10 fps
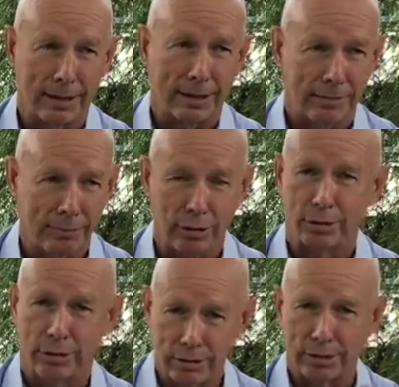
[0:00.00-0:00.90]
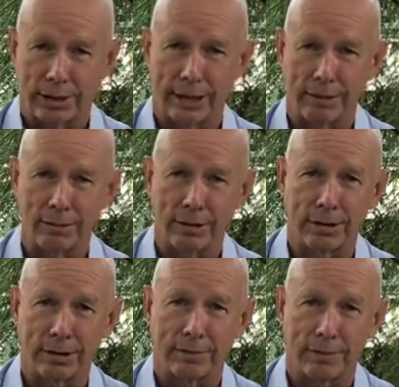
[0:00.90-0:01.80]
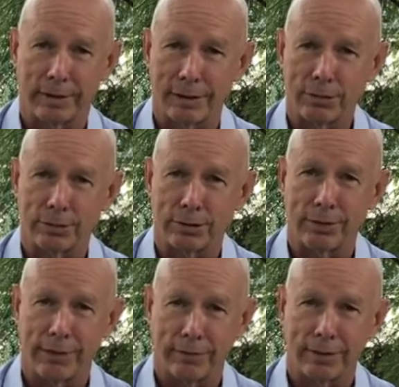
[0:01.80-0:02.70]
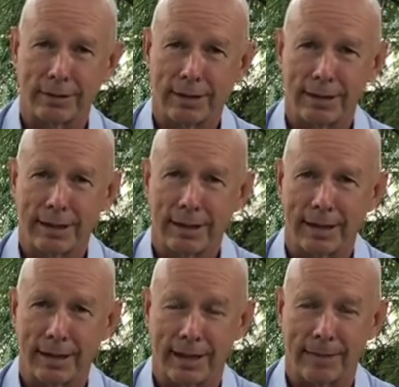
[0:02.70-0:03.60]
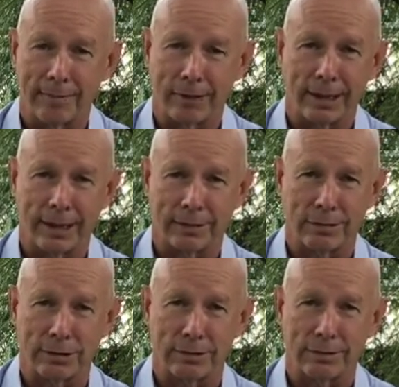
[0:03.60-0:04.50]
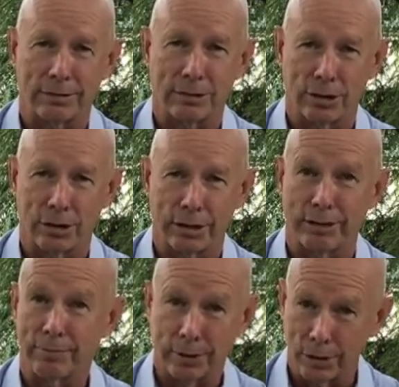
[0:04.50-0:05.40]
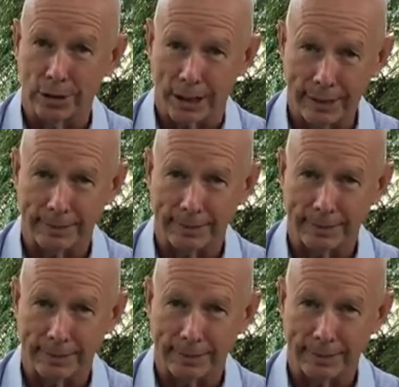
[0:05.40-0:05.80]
Bruloo to Kenilworth over the range was gravel. We had to design and build that.